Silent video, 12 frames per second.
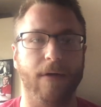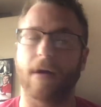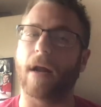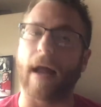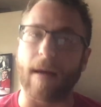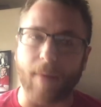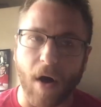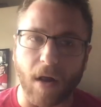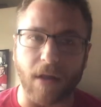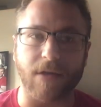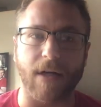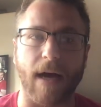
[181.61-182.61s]
And I
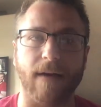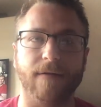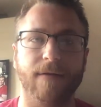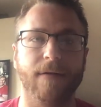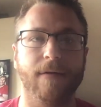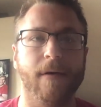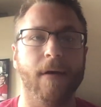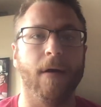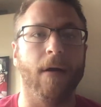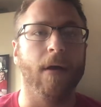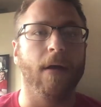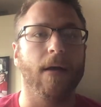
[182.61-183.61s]
apologize
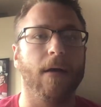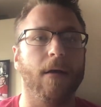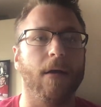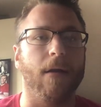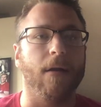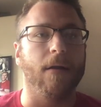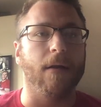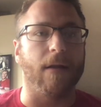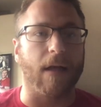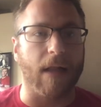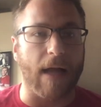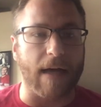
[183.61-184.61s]
that
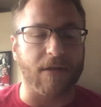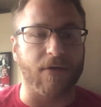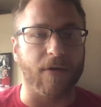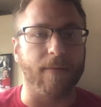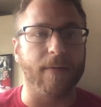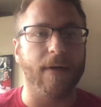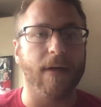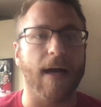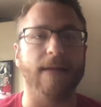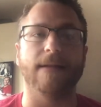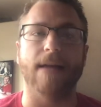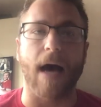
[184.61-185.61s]
the classroom
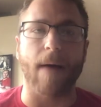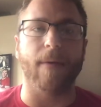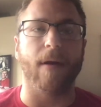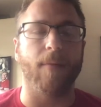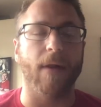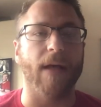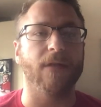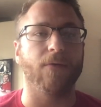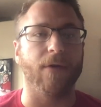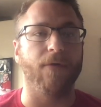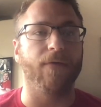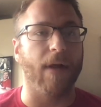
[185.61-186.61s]
has not been a place
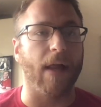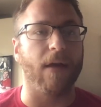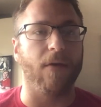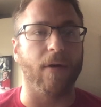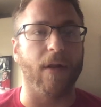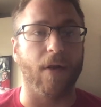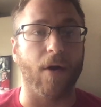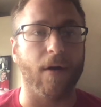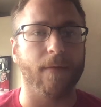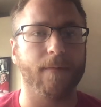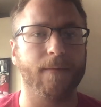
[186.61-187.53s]
where you feel like you can learn.